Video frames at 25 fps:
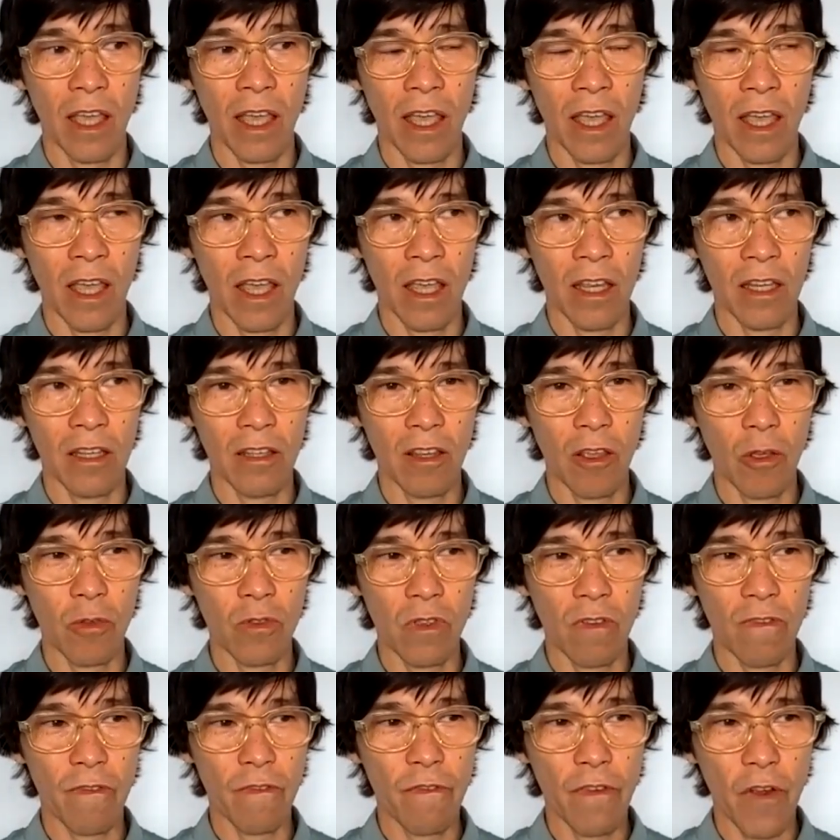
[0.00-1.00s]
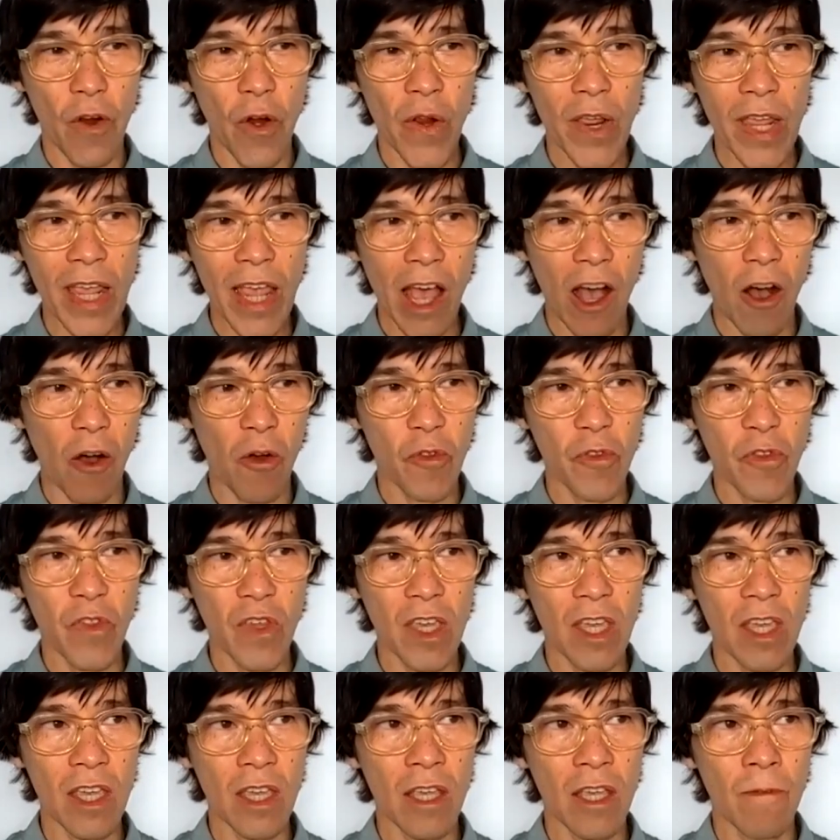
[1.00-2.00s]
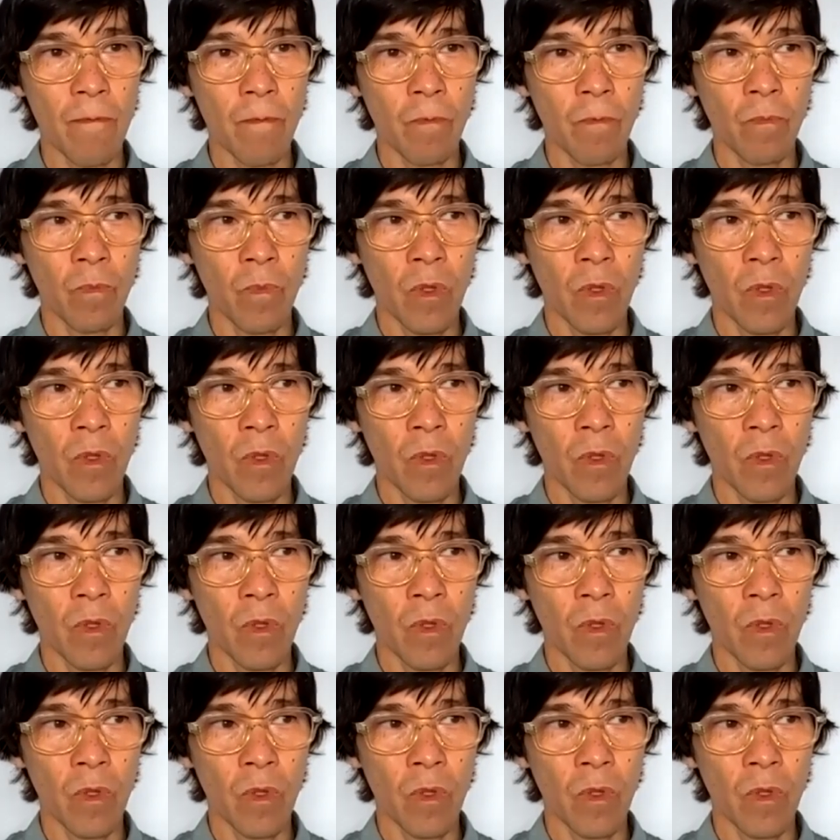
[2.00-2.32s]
And there was a very healthy